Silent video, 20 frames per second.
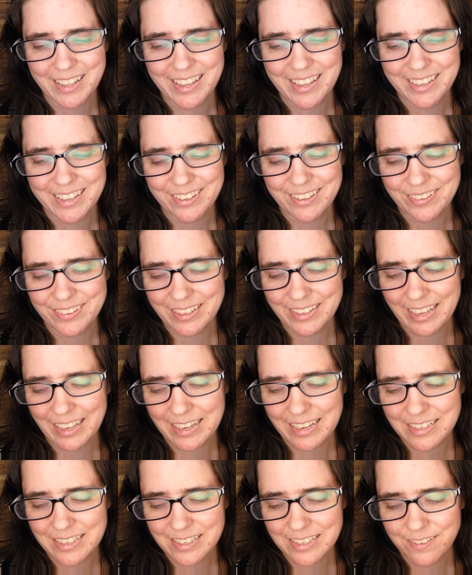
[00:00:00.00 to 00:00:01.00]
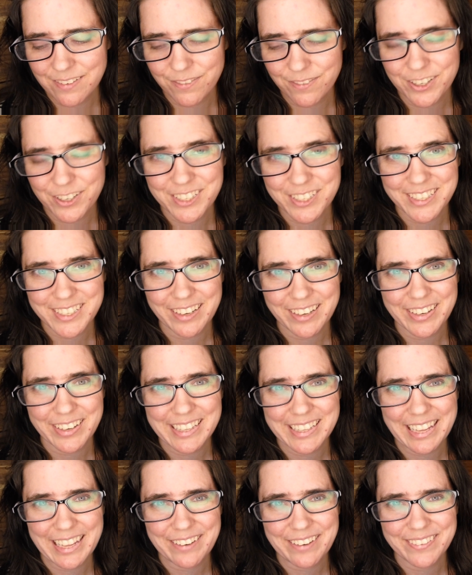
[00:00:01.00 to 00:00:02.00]
Thank you, Kaden, for
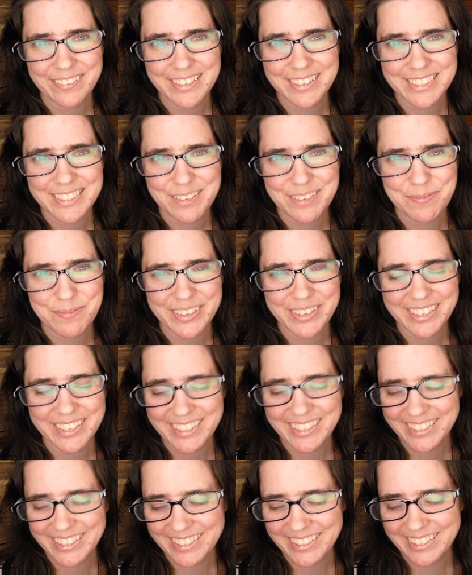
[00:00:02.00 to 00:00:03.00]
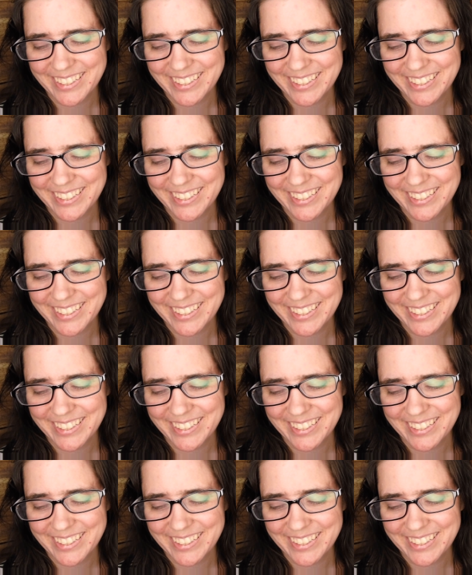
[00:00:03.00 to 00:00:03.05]
sharing that recipe.